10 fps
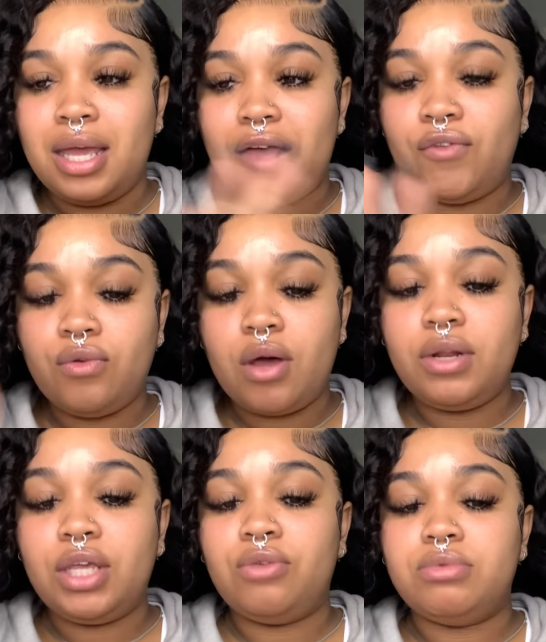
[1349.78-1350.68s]
If you know,
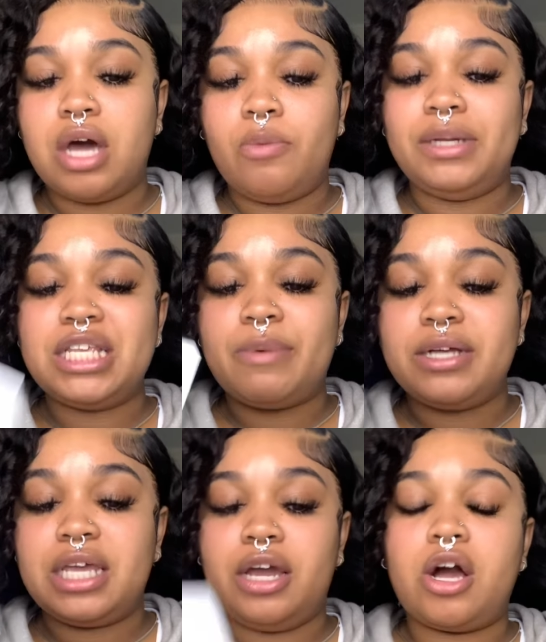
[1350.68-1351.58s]
then you know, but this
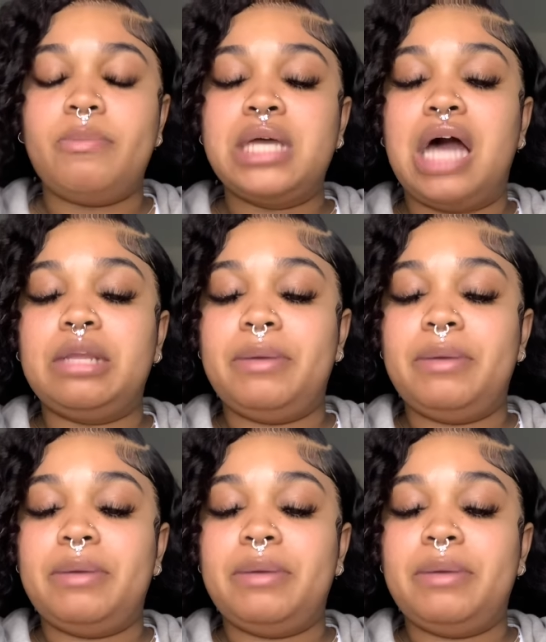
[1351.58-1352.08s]
person here gonna be all